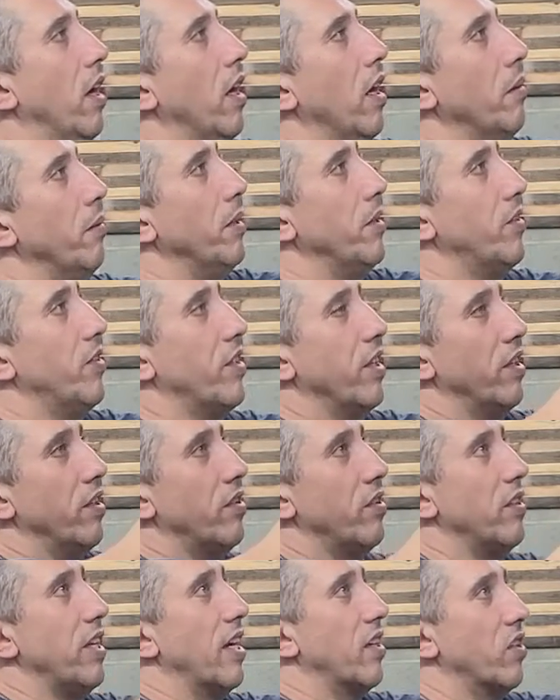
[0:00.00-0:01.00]
This
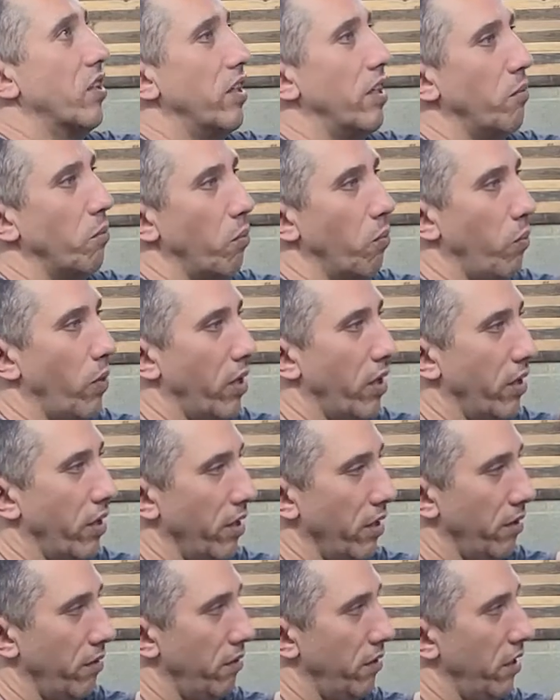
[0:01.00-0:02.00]
is actually
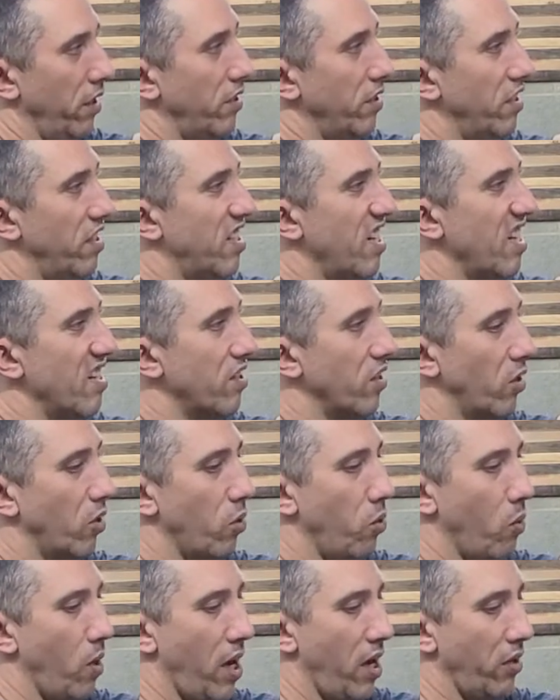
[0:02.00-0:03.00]
it's a decent
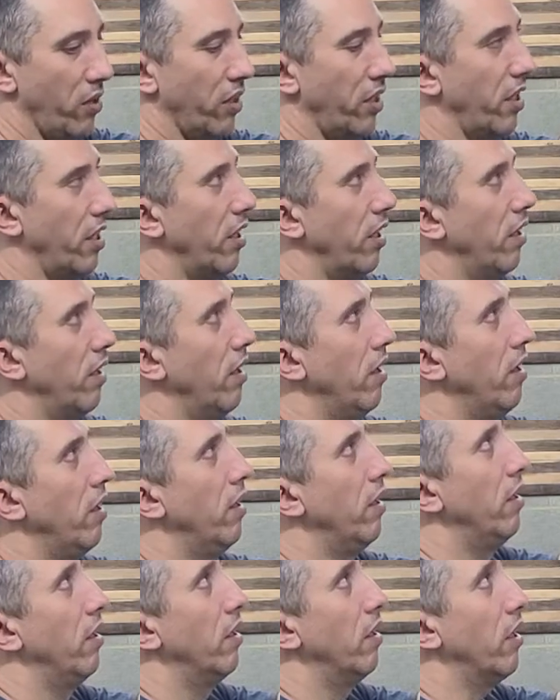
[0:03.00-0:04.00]
quality
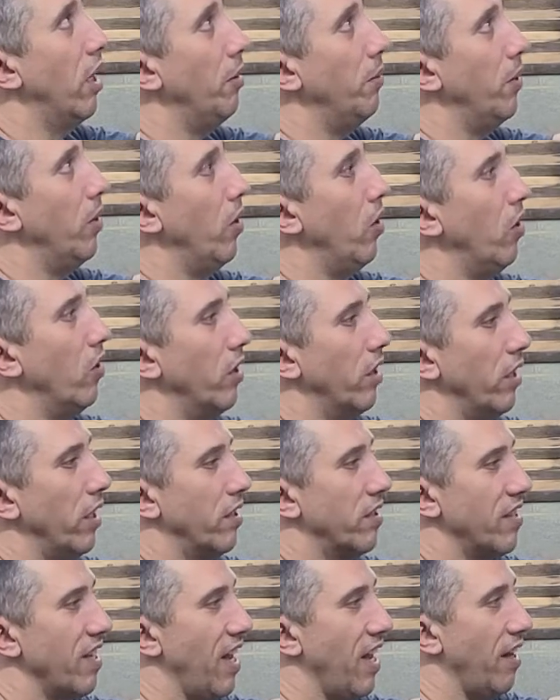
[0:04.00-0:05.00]
come along. It's
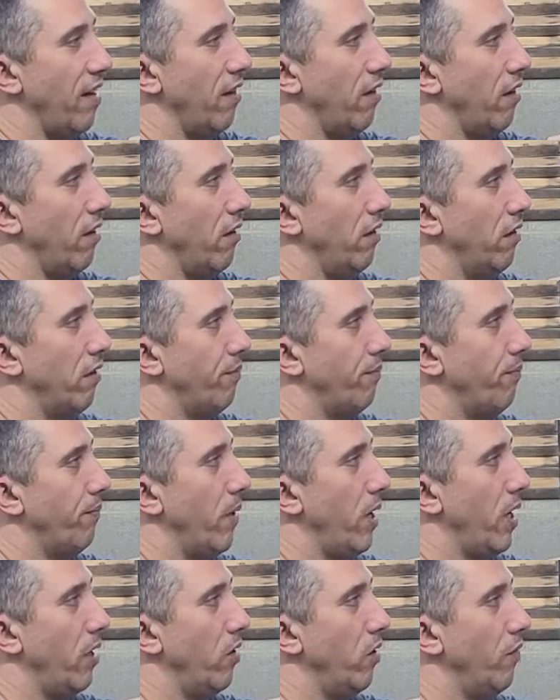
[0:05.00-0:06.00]
not,
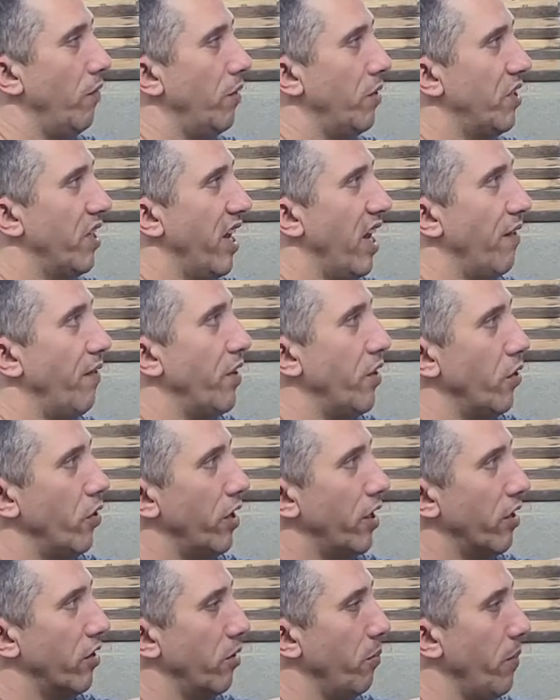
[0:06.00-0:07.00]
I don't know if I'd say heavy duty
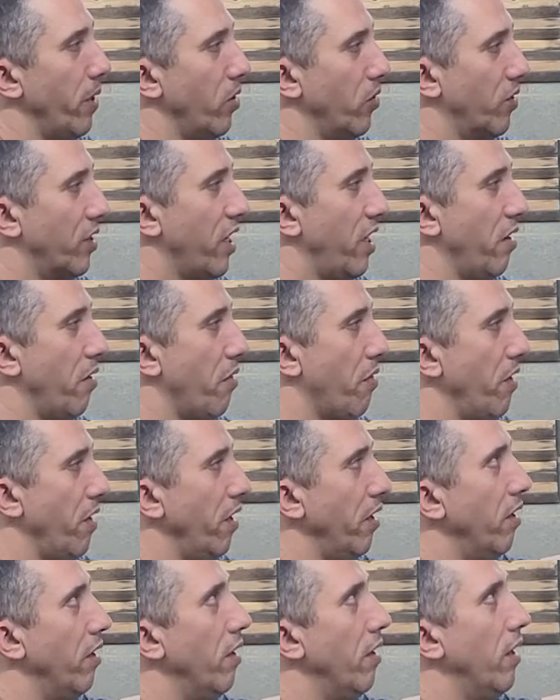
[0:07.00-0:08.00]
because the metal's kind of thin,
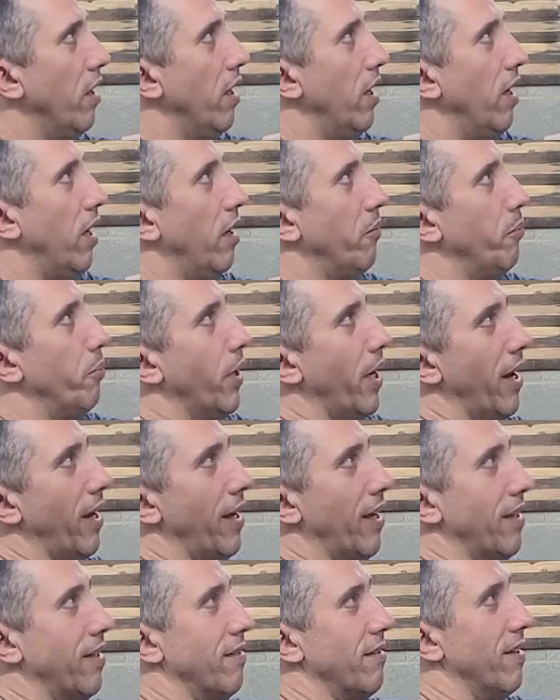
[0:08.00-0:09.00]
but I
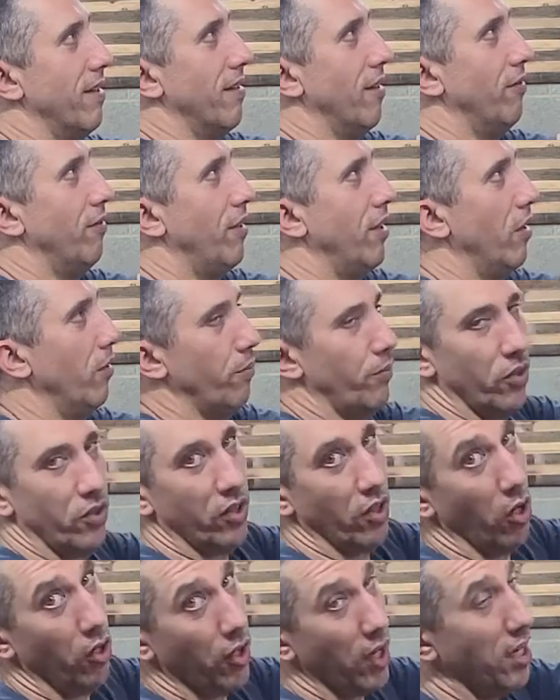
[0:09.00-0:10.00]
got this as
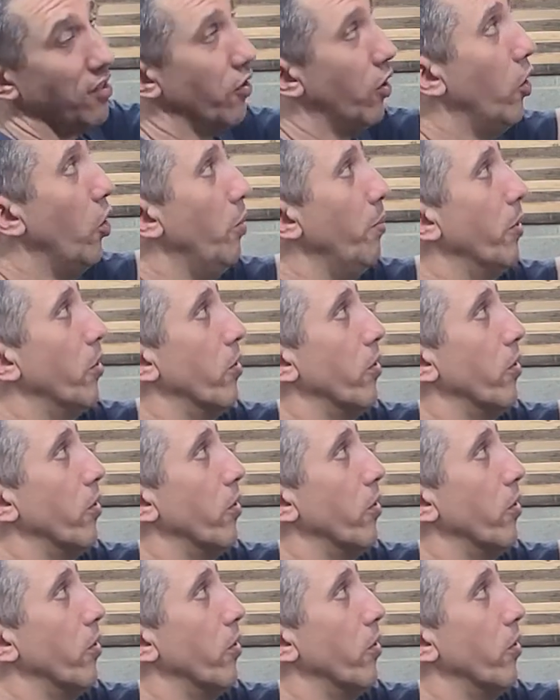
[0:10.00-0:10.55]
as a homeowner